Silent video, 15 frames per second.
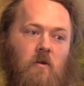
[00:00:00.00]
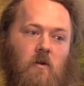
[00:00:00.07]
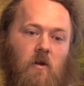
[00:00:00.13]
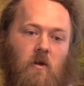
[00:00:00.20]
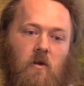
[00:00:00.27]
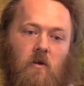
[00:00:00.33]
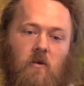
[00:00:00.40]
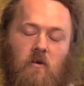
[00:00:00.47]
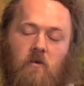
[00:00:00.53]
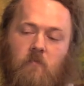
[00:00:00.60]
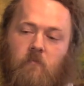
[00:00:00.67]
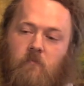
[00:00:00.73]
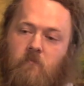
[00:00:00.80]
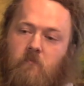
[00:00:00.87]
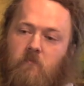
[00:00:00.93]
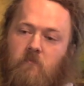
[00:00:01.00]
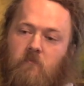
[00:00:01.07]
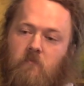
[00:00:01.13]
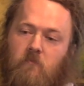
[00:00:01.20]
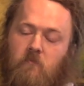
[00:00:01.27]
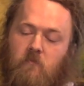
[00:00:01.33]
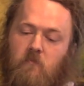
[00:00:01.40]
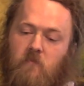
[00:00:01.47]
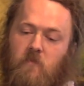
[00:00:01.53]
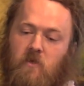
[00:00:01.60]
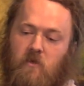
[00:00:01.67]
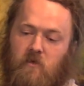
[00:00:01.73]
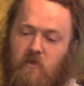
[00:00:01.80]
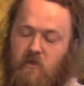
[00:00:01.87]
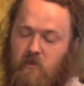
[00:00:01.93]
uh,
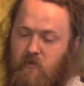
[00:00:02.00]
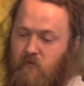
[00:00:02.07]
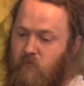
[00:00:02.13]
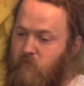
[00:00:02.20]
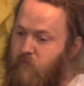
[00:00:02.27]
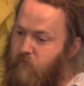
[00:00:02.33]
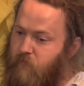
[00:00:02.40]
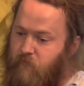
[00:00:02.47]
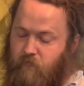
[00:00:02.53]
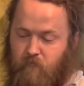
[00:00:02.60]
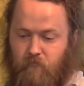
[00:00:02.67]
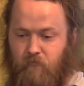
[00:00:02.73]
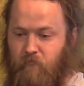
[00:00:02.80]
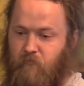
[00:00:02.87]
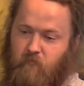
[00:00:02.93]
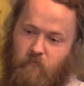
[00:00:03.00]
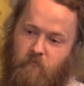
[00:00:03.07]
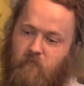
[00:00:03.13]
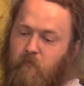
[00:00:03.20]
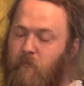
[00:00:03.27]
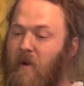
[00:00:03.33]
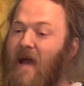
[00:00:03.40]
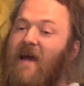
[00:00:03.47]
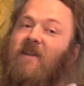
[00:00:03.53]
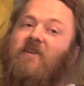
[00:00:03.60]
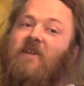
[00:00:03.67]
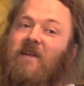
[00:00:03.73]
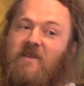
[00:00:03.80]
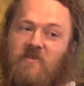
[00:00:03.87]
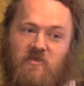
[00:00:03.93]
you know,
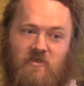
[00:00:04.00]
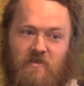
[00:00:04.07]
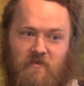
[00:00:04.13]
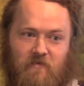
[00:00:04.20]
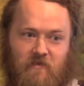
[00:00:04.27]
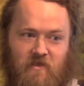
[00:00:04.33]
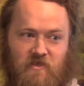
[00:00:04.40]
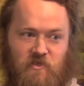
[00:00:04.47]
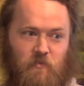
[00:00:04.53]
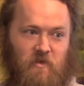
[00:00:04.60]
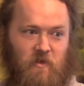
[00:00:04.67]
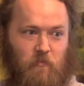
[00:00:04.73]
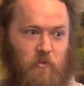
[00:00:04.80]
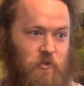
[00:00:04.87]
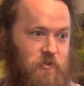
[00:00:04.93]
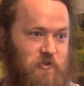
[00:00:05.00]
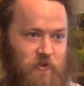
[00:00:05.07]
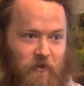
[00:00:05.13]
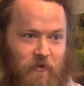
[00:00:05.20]
badness that is being pushed